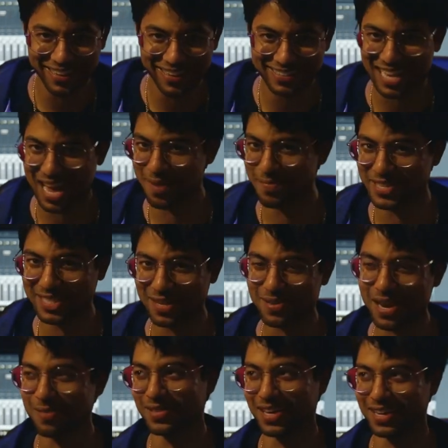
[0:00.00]
Is that me?
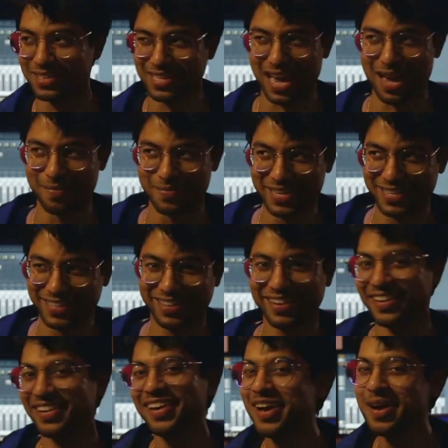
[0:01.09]
Sometimes I'm like is that me? You
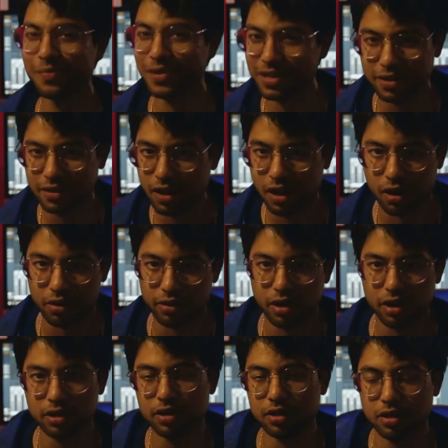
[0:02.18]
know, but like, no,
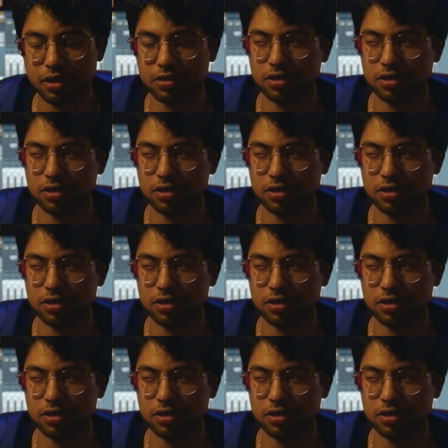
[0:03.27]
no, he yeah.